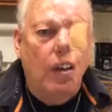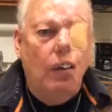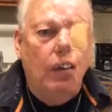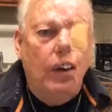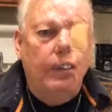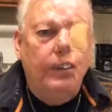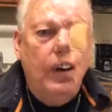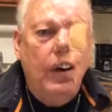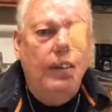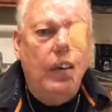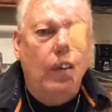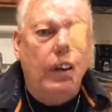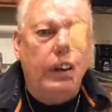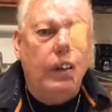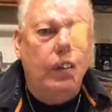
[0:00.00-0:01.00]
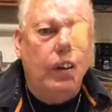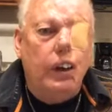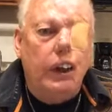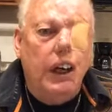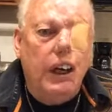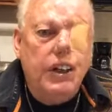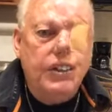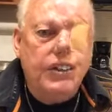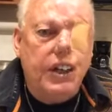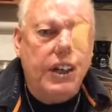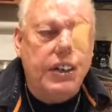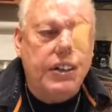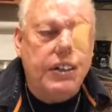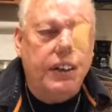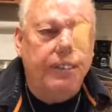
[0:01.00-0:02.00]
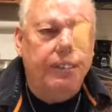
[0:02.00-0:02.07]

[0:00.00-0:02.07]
We're moved by what the Word of God says.